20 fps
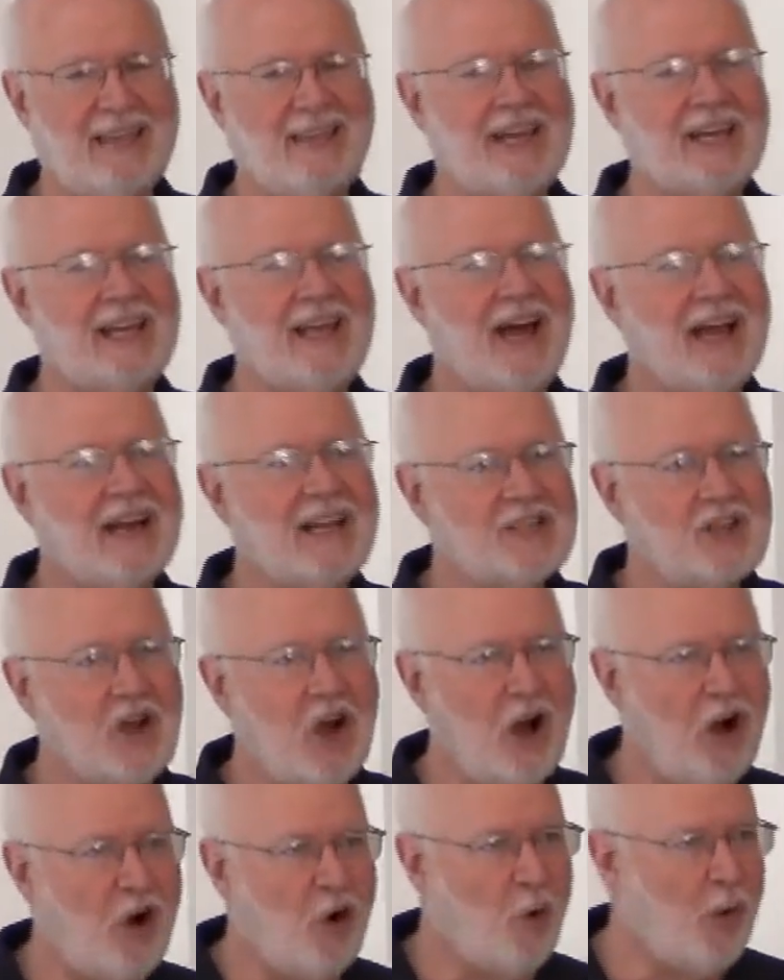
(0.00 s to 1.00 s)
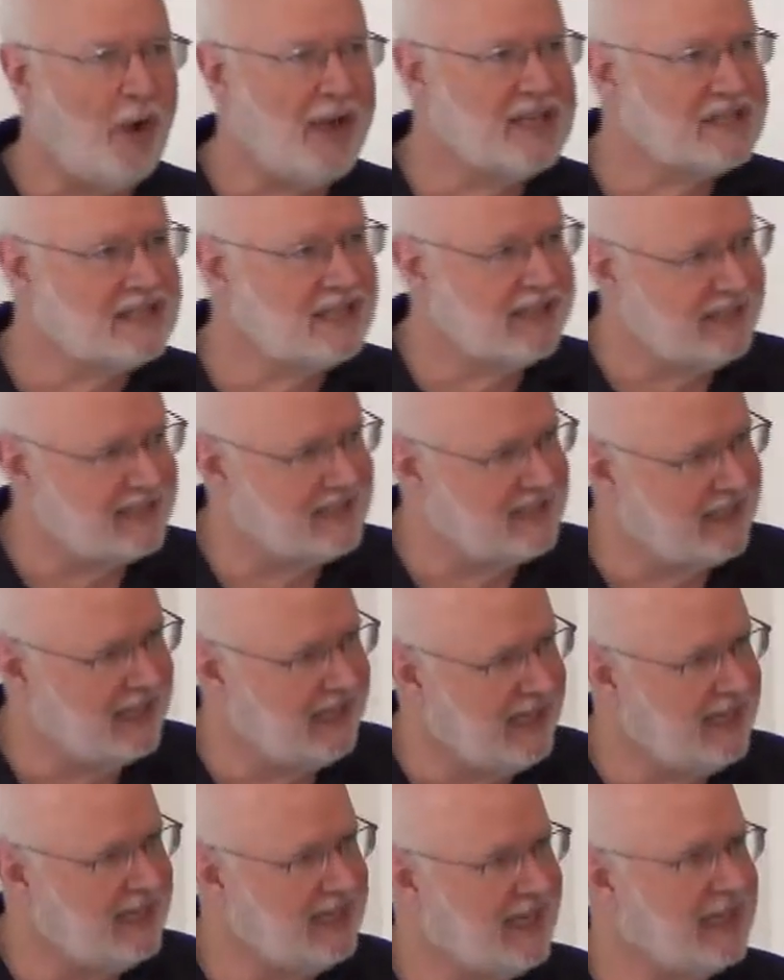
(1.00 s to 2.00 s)
that God is always
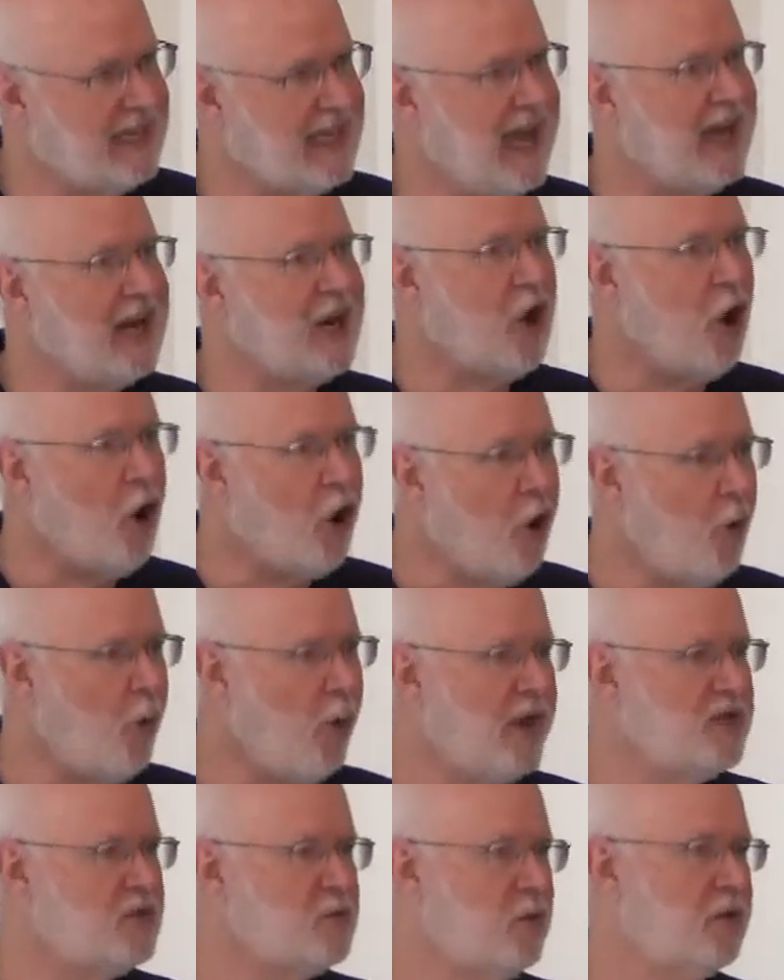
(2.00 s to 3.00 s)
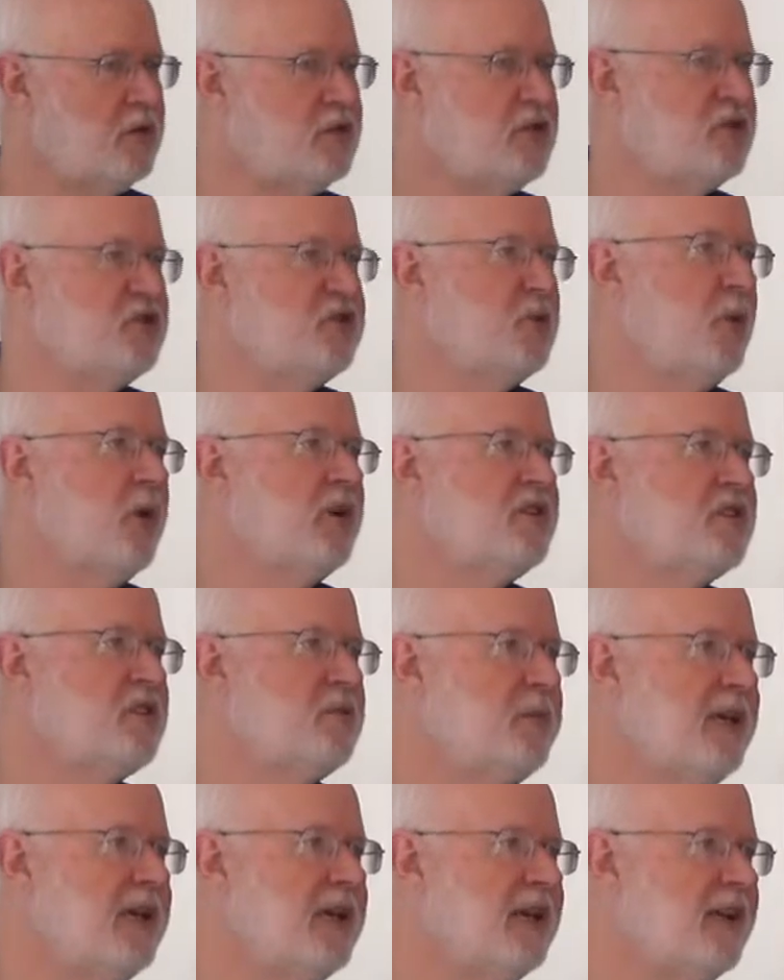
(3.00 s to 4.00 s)
listening, that God always wants, wants
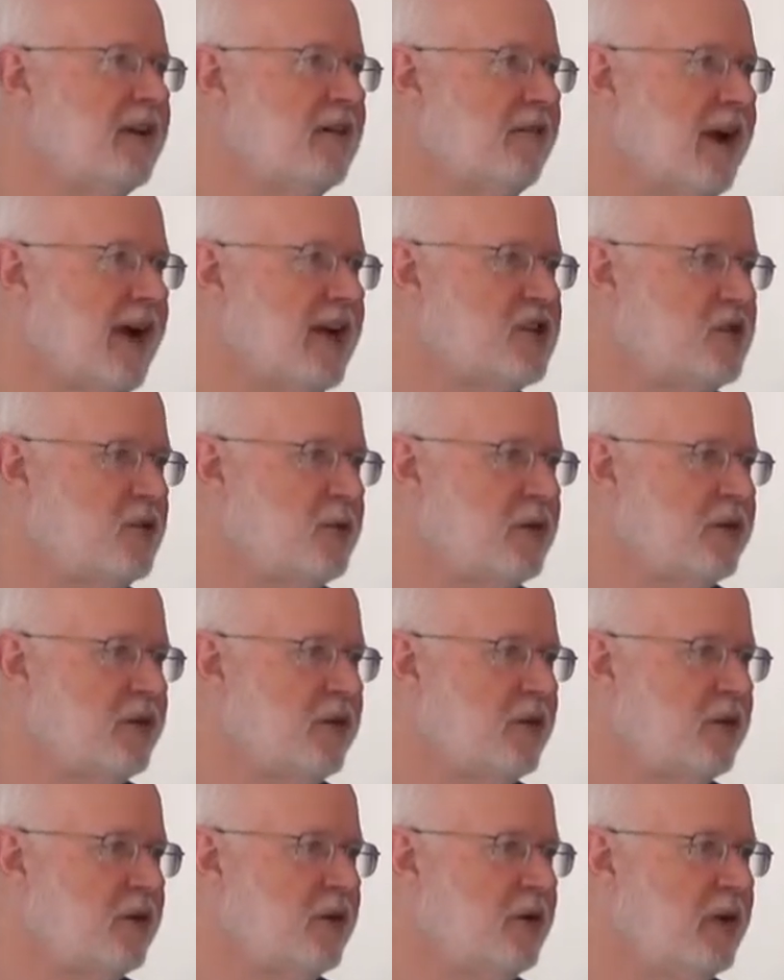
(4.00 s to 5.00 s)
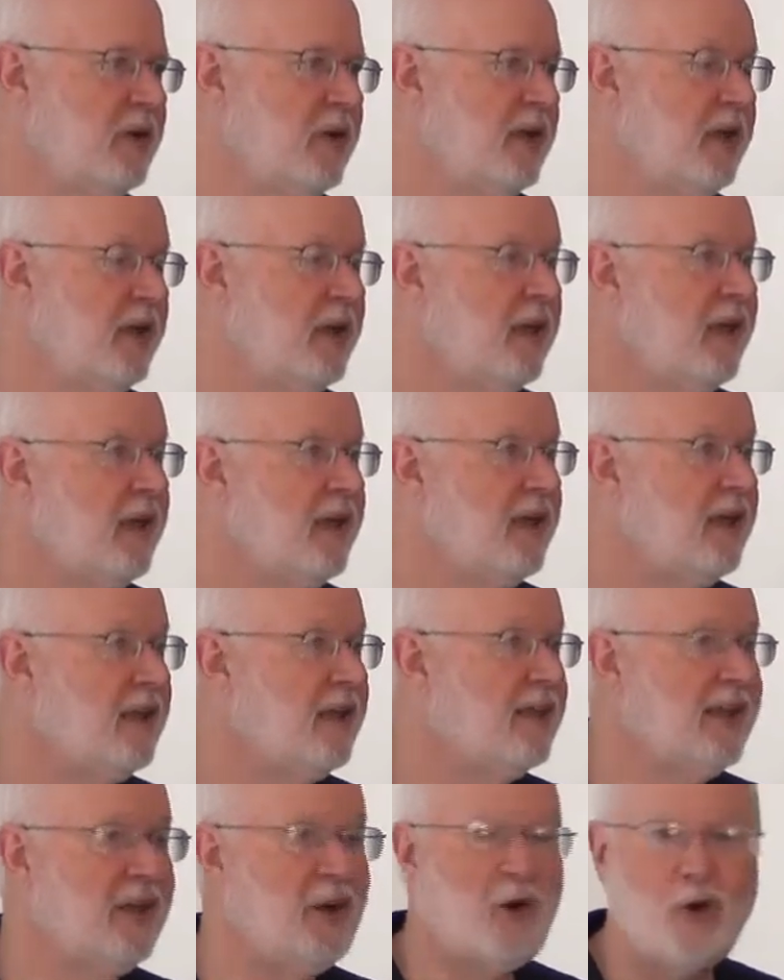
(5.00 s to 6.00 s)
to be in interaction with you,
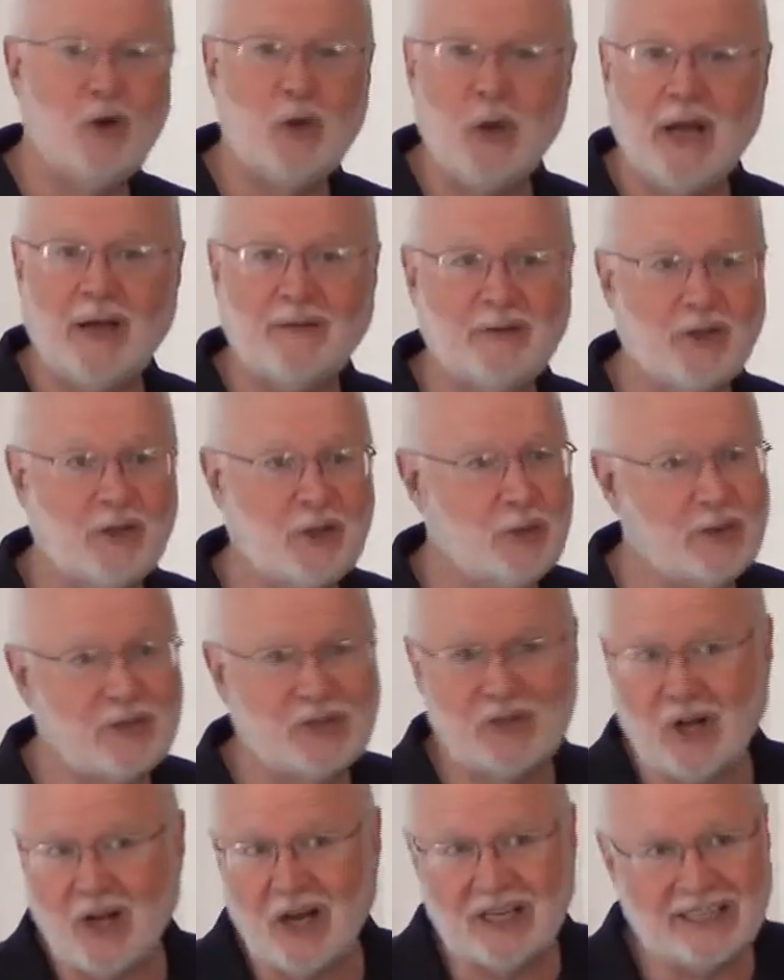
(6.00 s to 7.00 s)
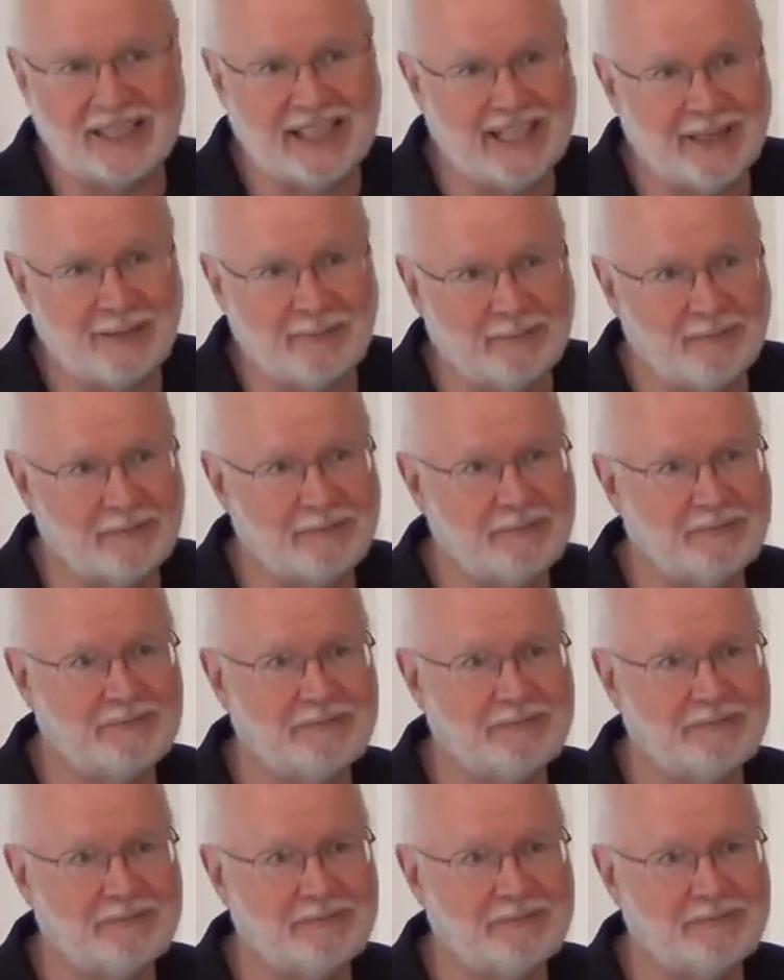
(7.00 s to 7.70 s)
then all you have to do is talk to Him